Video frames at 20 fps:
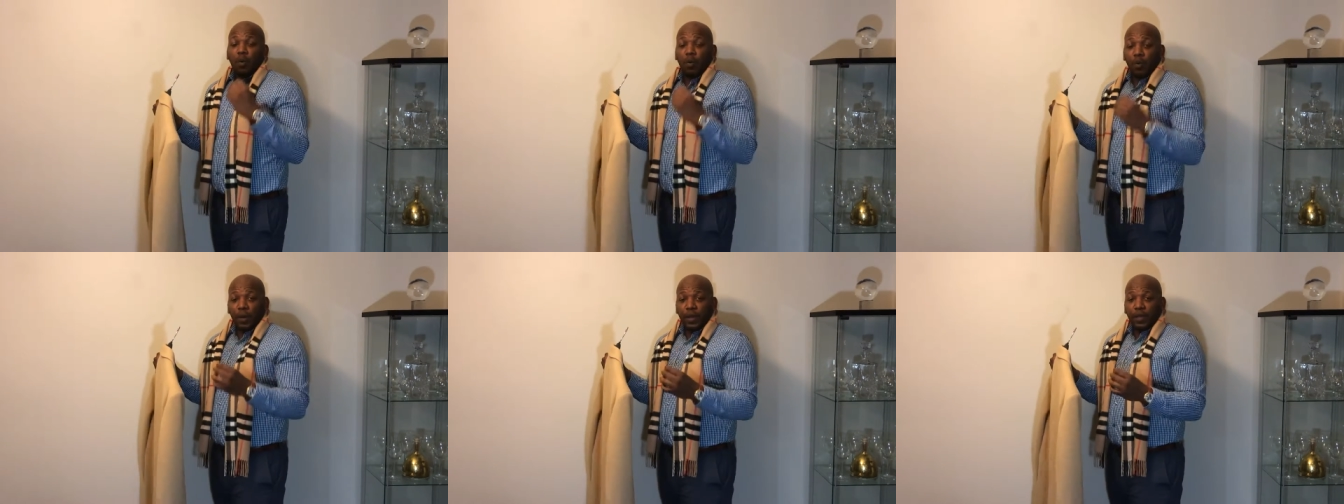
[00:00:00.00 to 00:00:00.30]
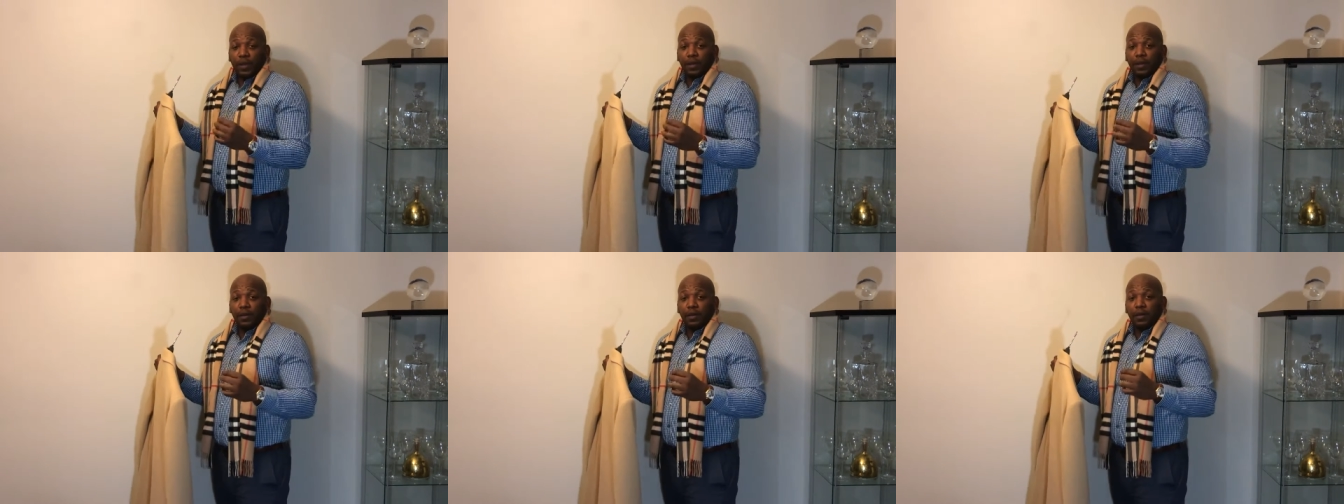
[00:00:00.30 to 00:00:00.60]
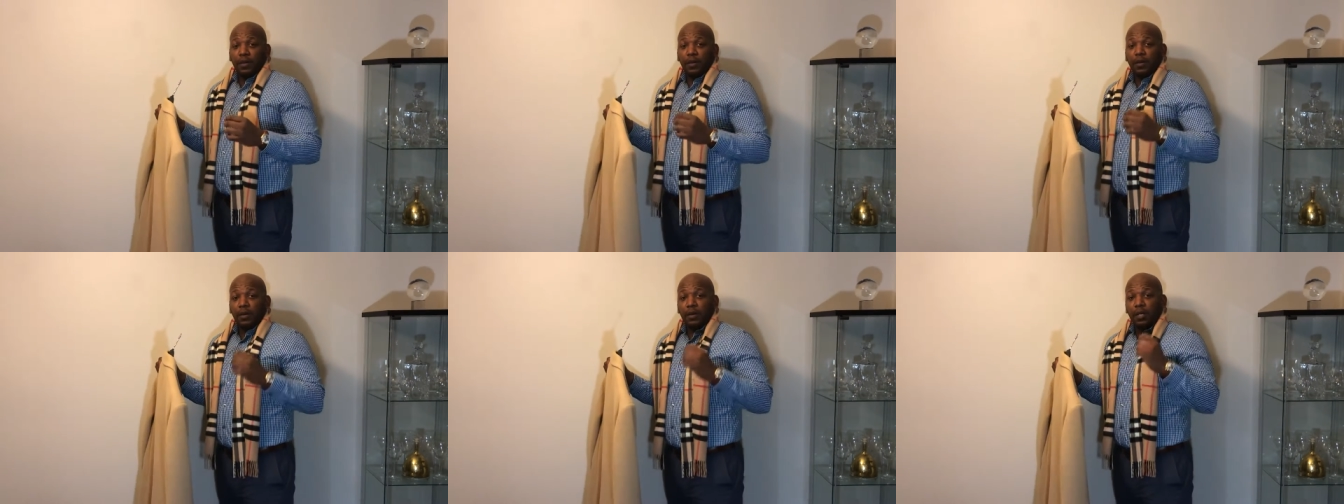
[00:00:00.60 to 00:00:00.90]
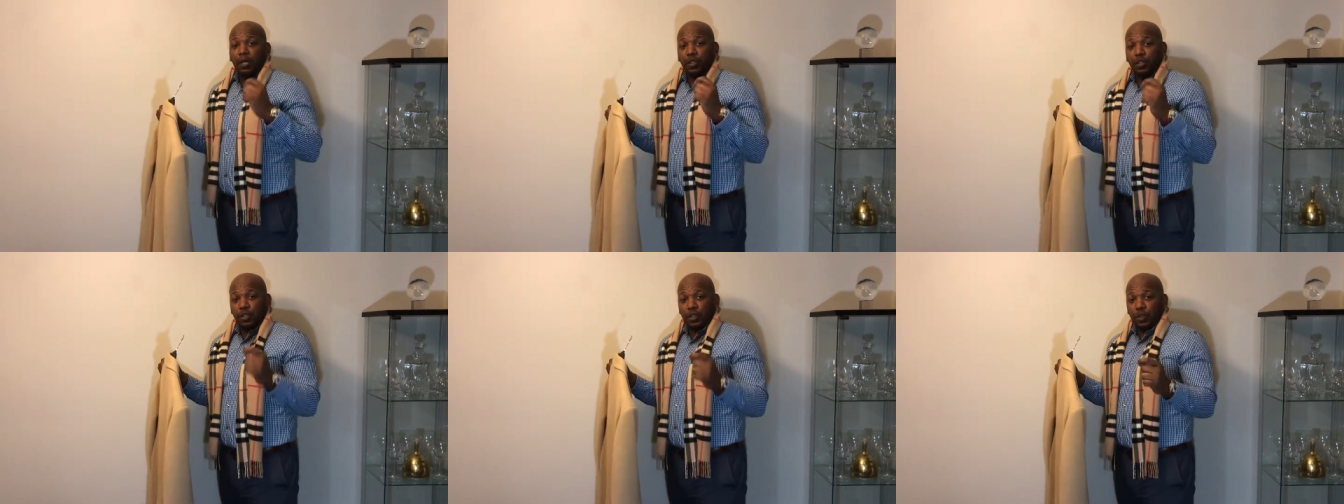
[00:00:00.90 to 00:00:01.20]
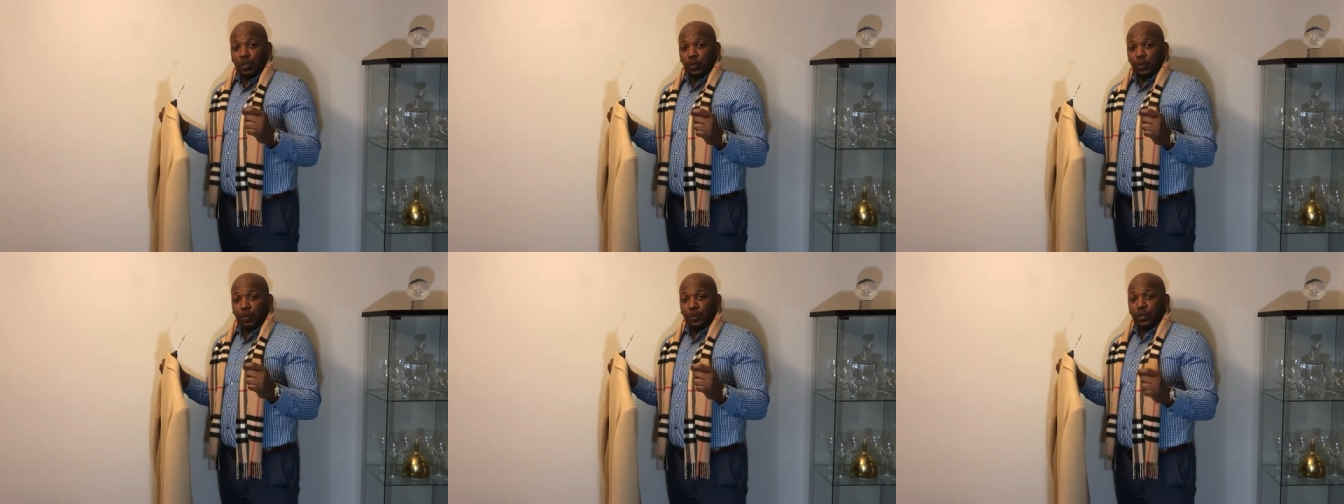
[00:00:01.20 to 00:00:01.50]
with a
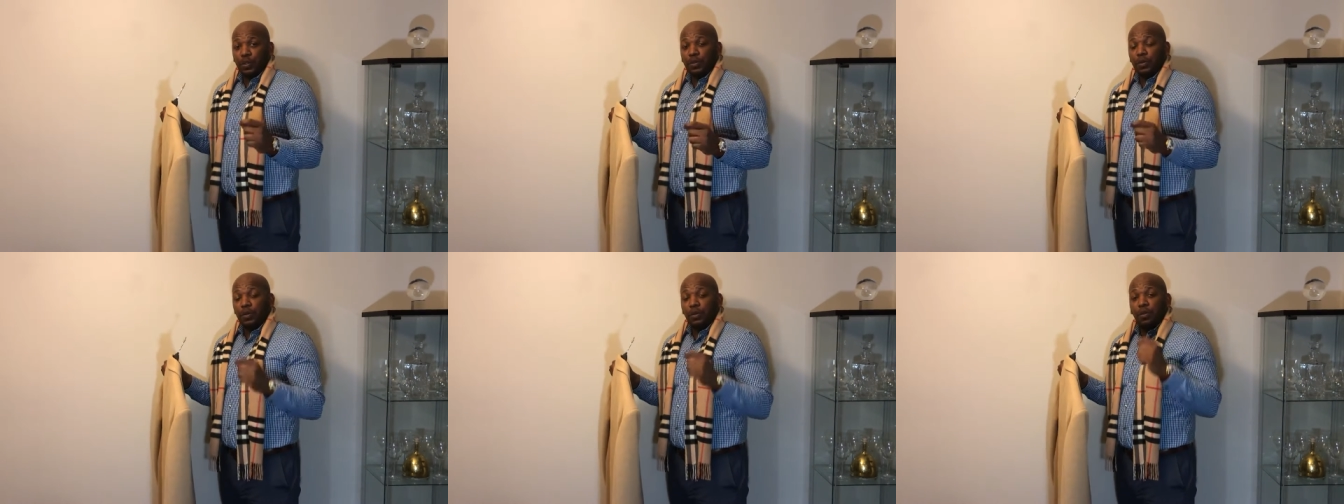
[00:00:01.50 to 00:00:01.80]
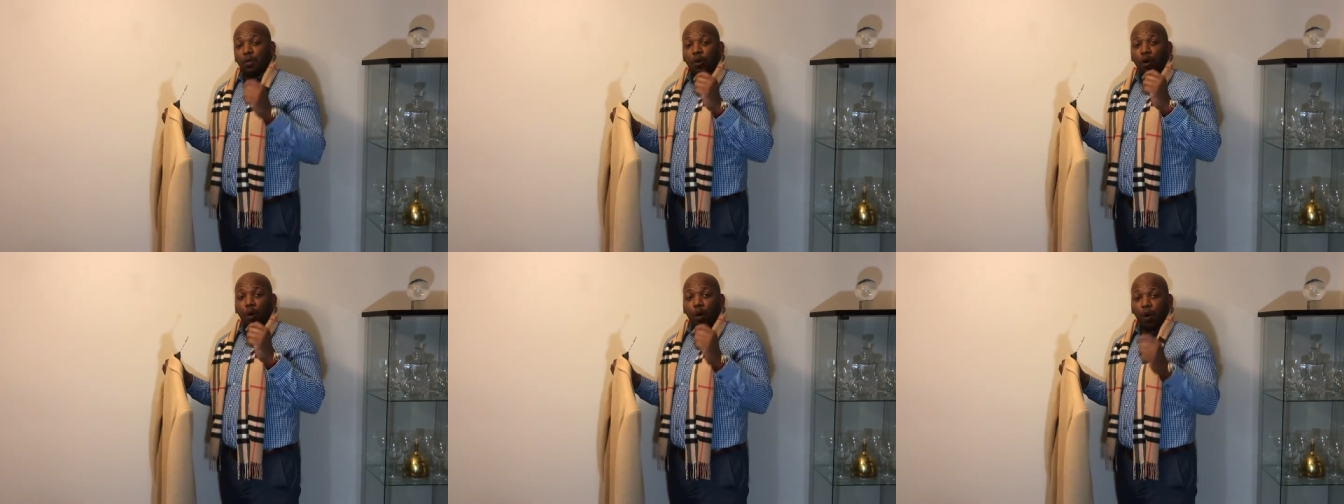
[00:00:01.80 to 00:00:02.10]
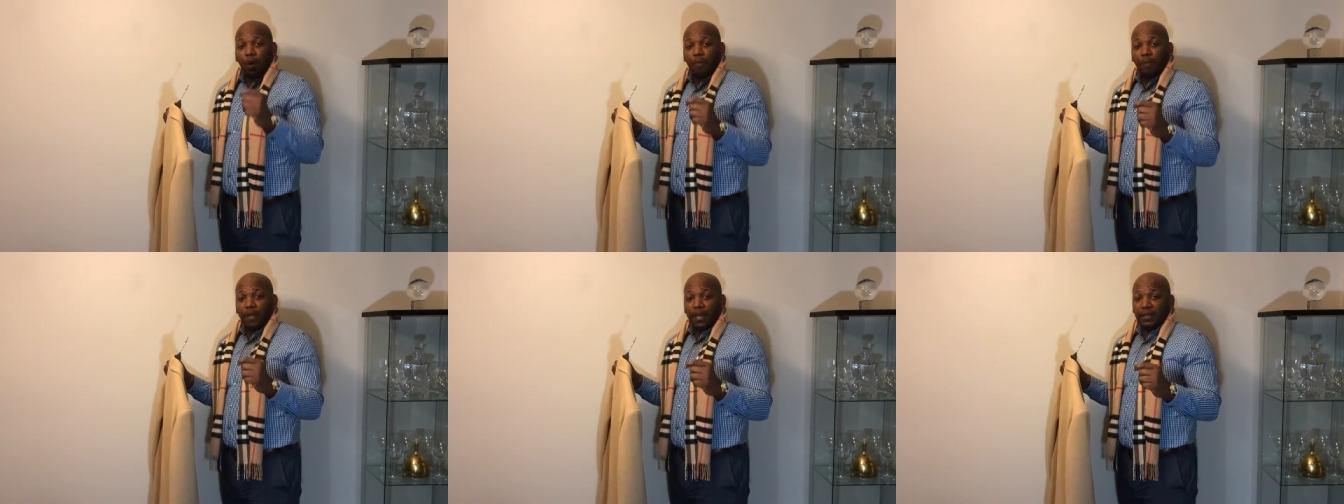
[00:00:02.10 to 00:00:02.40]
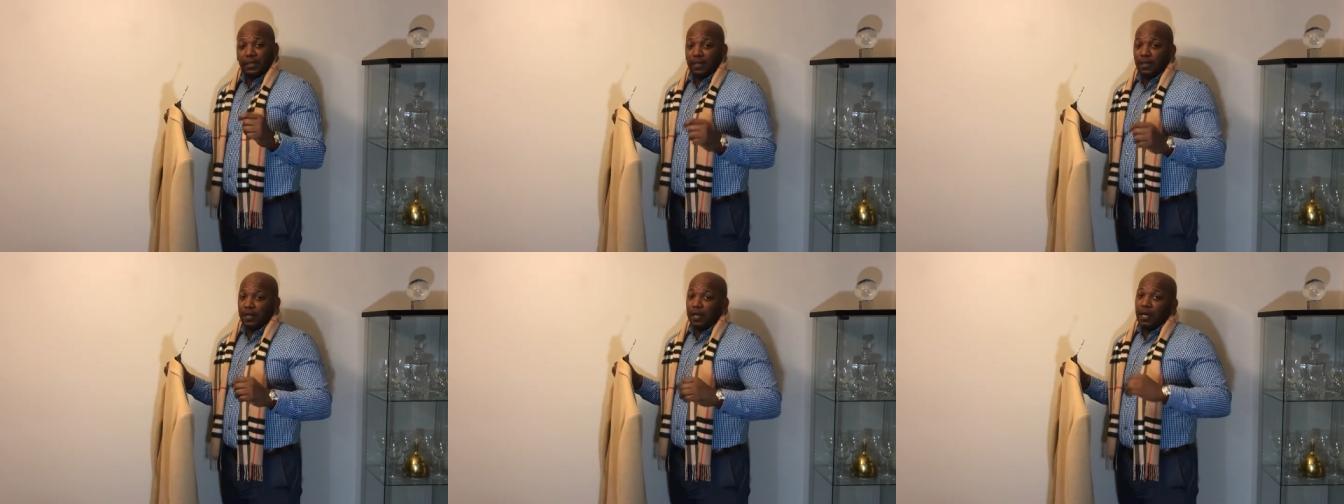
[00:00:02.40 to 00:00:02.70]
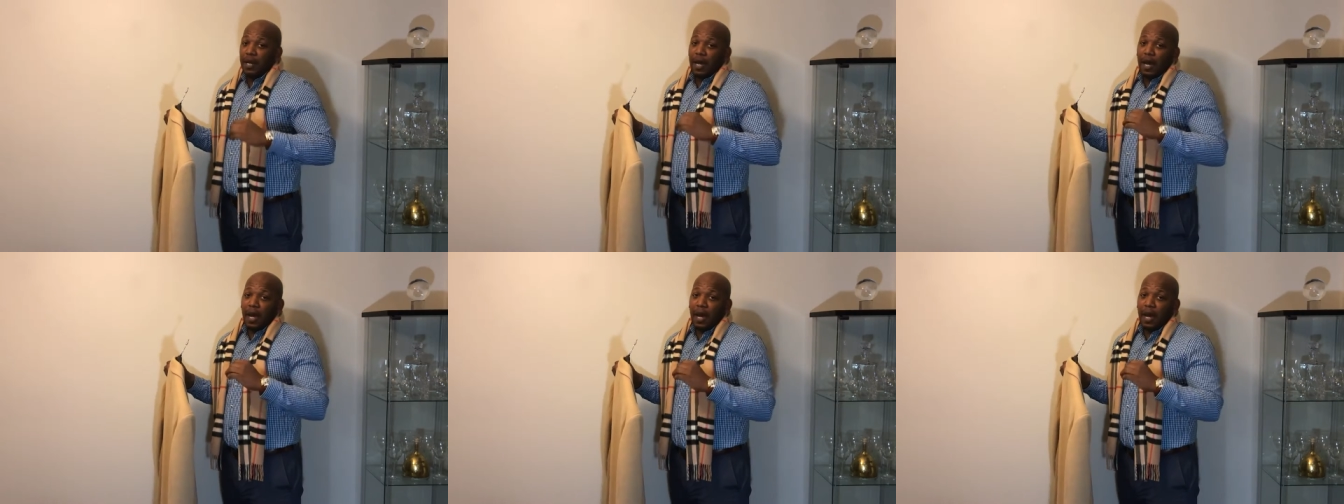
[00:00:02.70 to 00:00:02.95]
suit or a blazer.